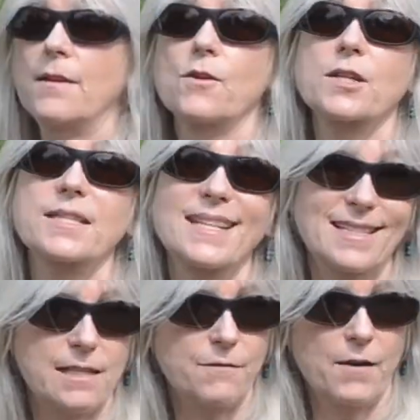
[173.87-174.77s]
there are
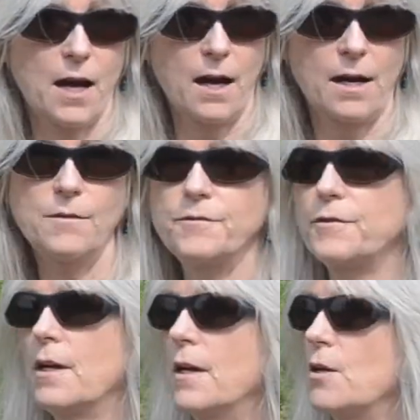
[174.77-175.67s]
65
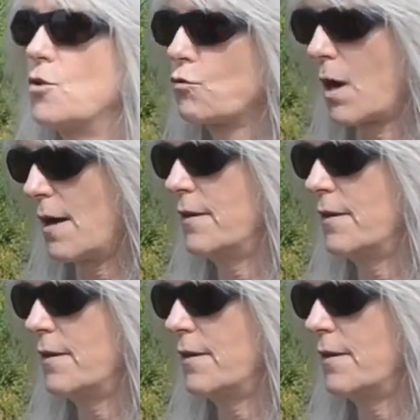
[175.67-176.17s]
driving